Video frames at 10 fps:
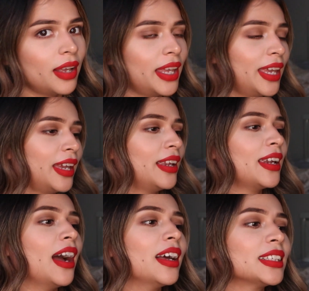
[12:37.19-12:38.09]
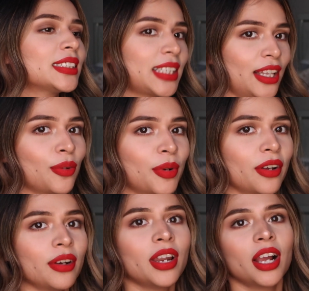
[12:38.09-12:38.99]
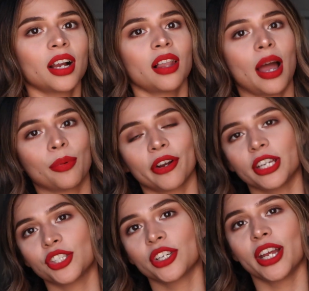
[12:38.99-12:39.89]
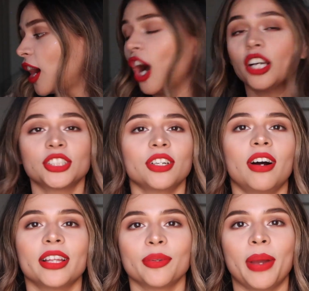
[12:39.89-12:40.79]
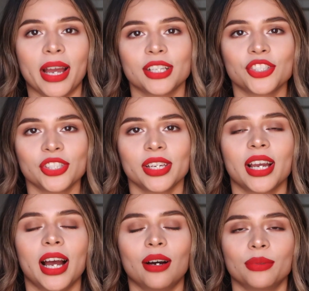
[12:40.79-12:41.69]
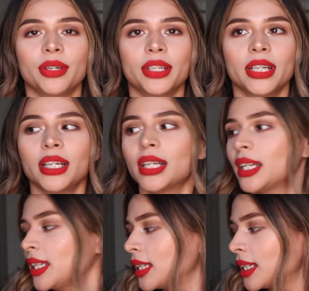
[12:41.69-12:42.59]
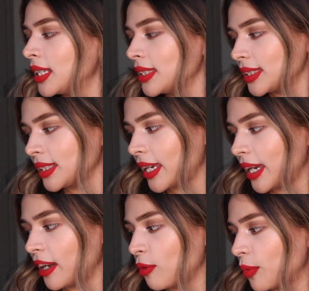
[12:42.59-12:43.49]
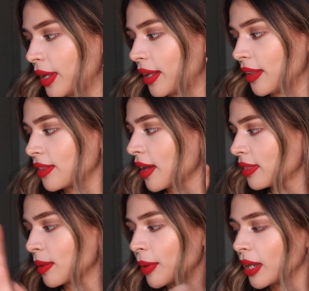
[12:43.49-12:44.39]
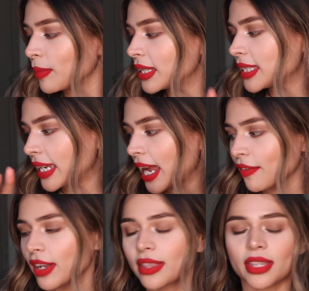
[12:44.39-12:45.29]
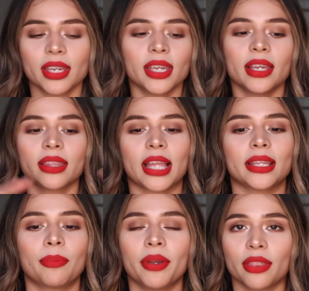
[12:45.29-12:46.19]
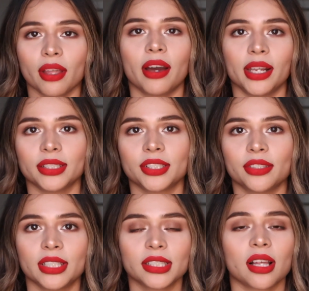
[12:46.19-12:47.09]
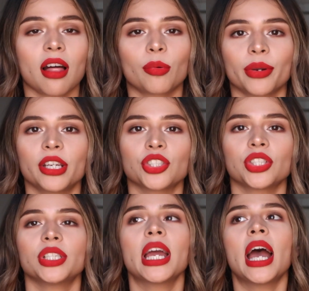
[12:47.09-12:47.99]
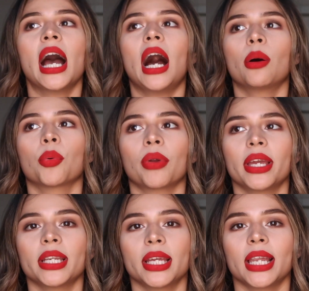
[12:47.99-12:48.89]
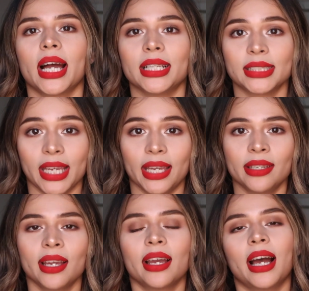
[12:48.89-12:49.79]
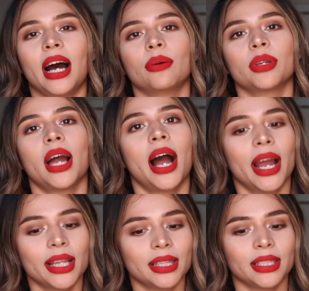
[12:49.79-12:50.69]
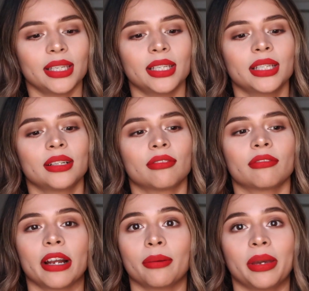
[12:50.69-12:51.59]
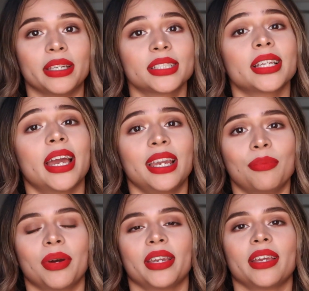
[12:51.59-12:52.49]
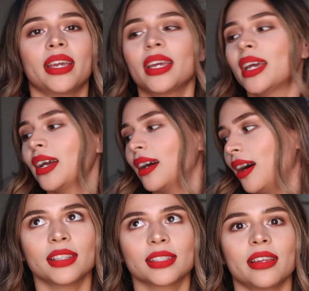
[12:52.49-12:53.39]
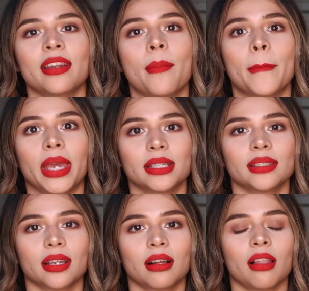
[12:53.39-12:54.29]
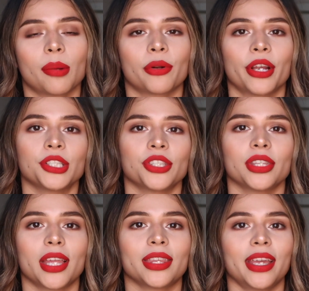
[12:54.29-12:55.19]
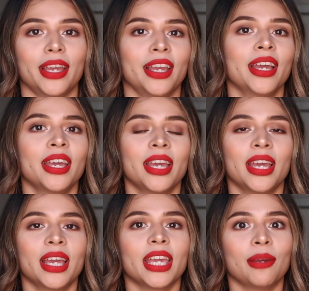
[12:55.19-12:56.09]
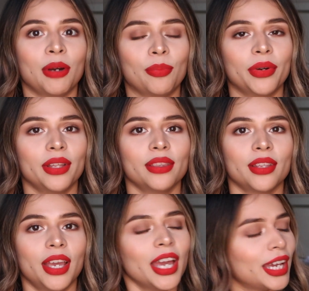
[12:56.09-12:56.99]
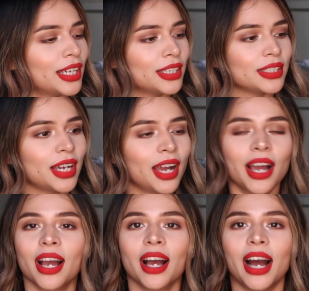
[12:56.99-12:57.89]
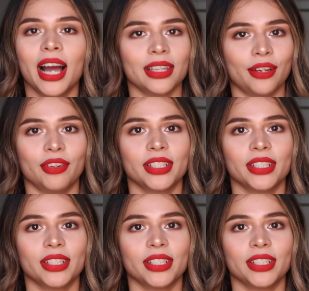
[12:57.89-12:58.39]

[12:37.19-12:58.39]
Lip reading: and Sailor Moon collaboration. Also on the packaging, I would say with the pigments and everything that they put thought into this collaboration, I would rate it a 10. I would highly recommend it to anybody. It's an amazing collaboration that they came up with, and I love